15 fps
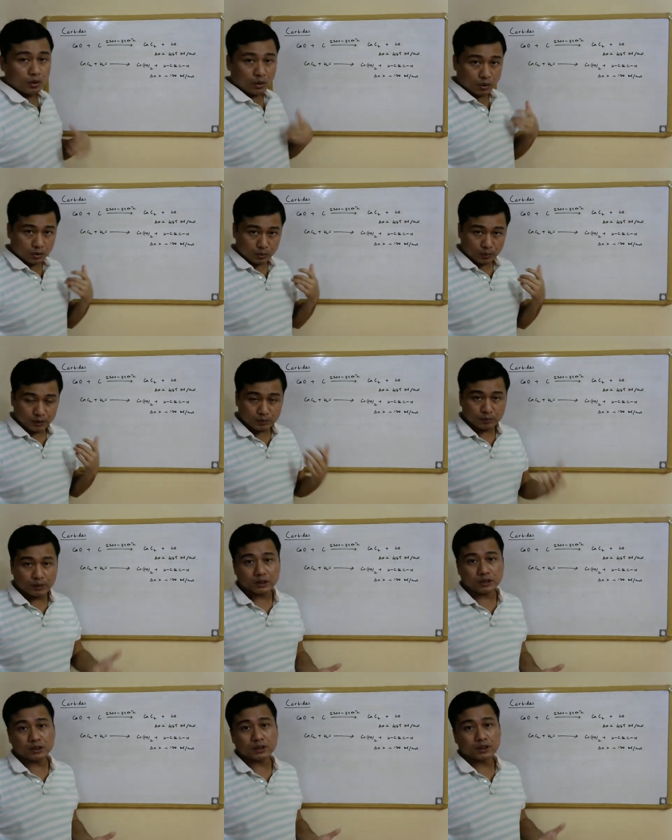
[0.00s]
or one
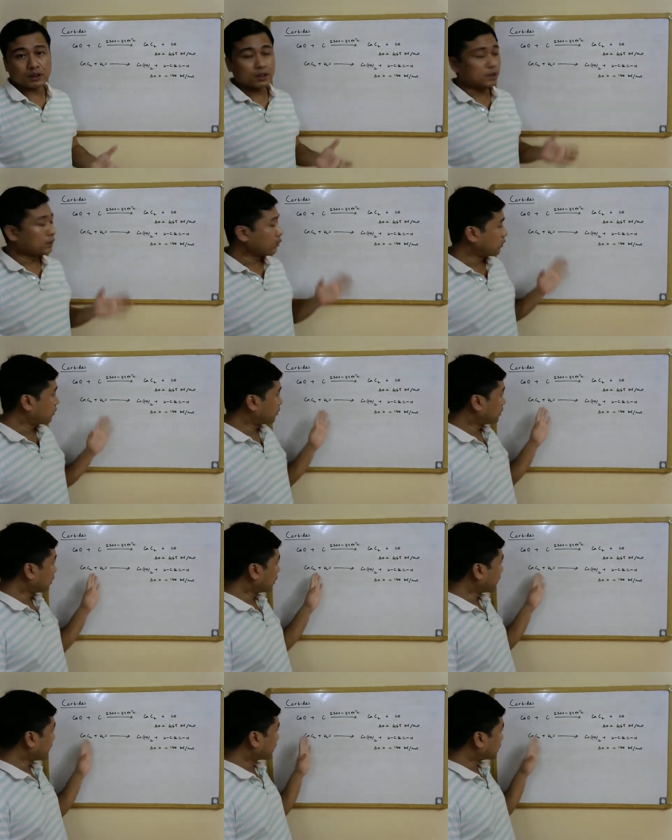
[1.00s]
must
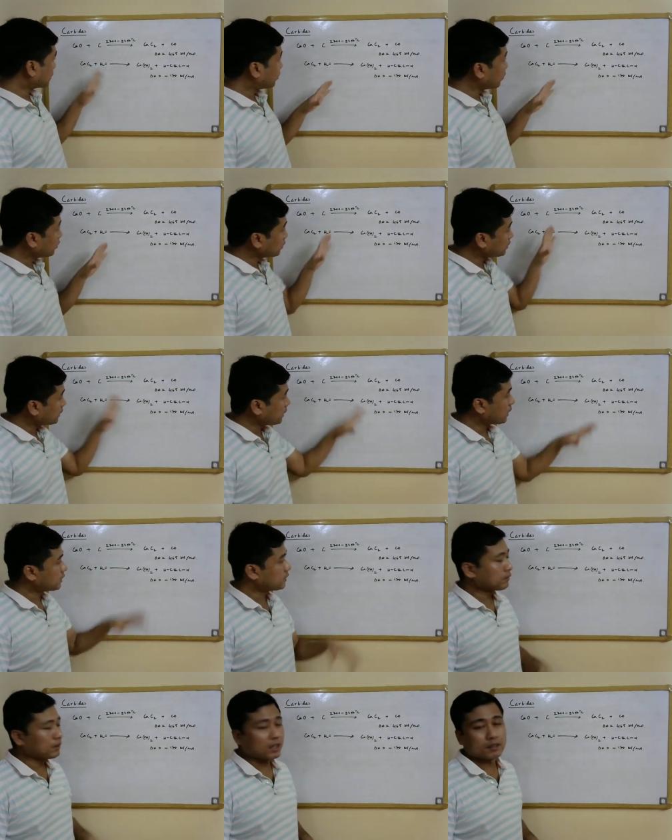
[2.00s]
not expose the
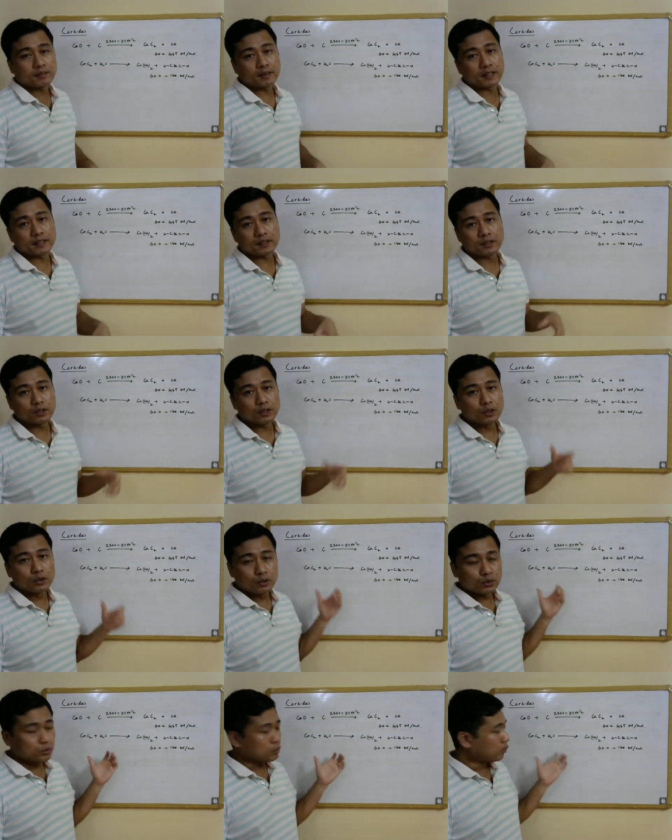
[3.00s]
calcium carbide
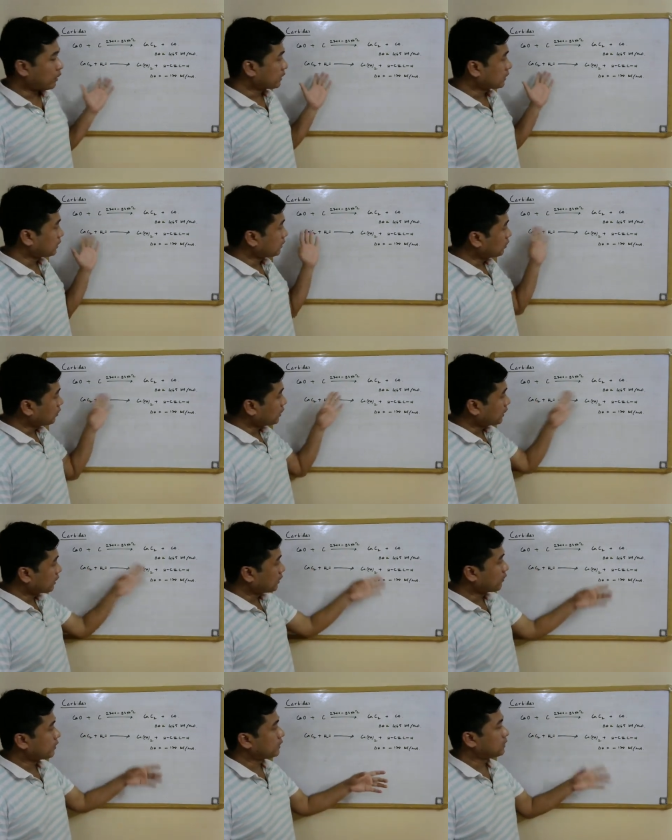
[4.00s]
to water, or
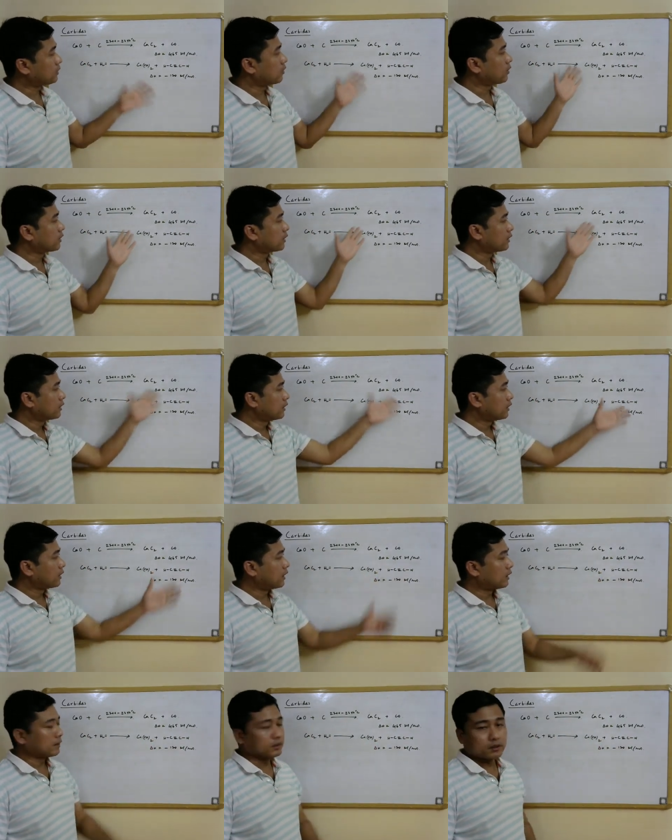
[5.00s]
otherwise it will
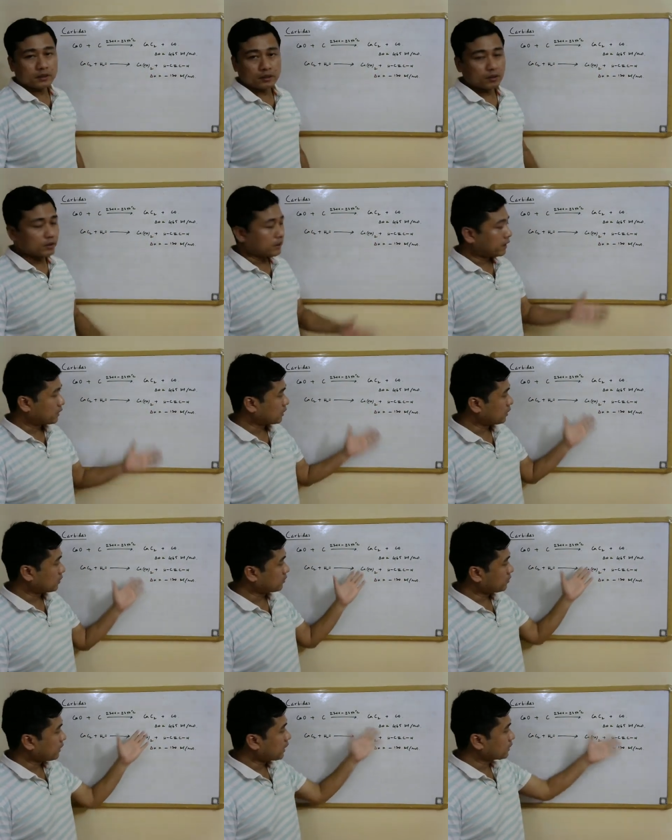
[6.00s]
get
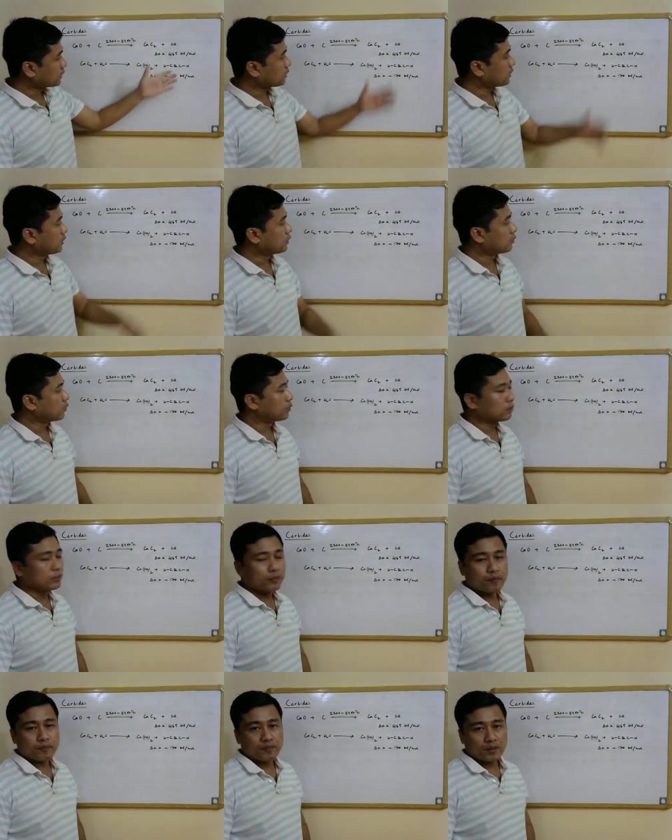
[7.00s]
converted into
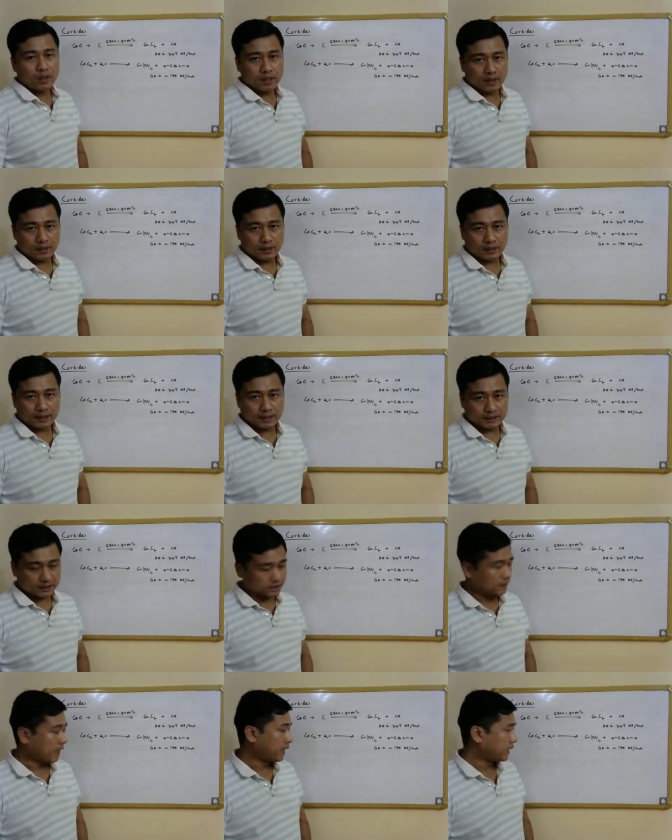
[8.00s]

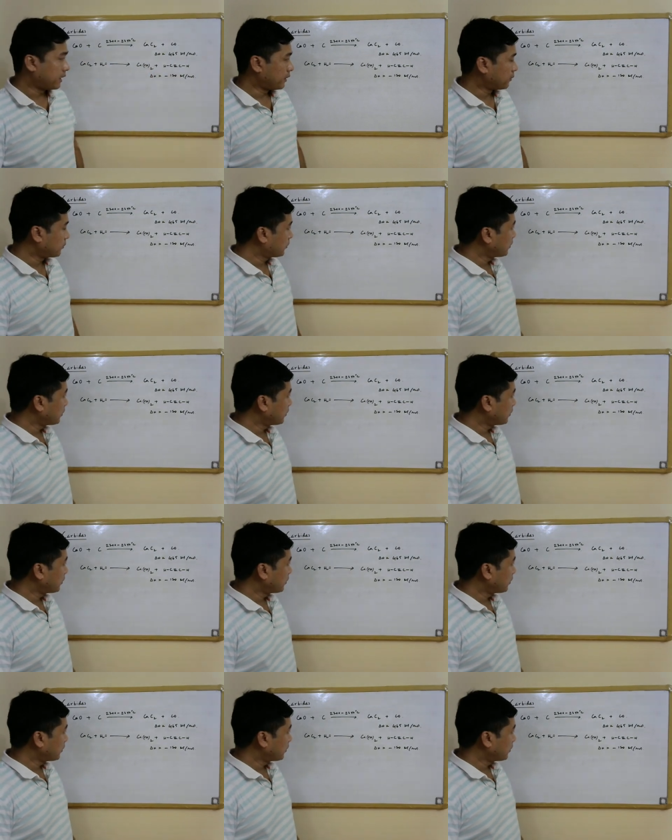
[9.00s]
acetylene.